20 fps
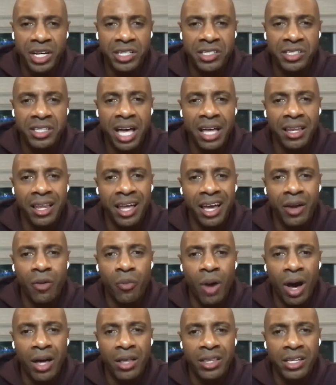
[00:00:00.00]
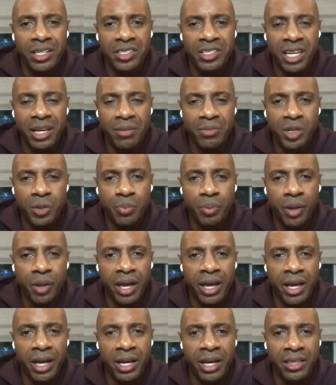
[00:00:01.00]
It's not like while these teams are
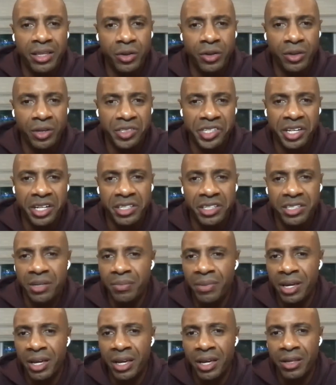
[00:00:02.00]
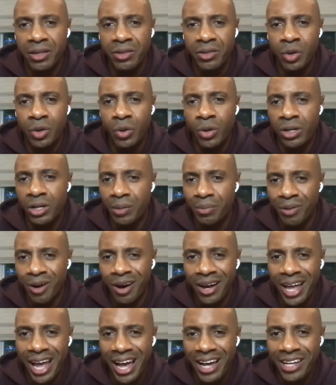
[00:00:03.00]
playing, they're listening to me doing the
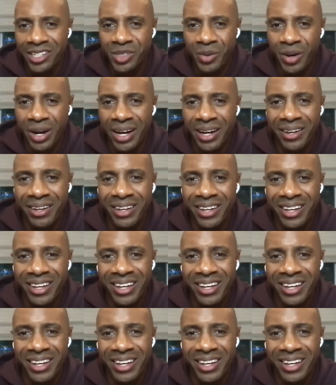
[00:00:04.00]
broadcast, right?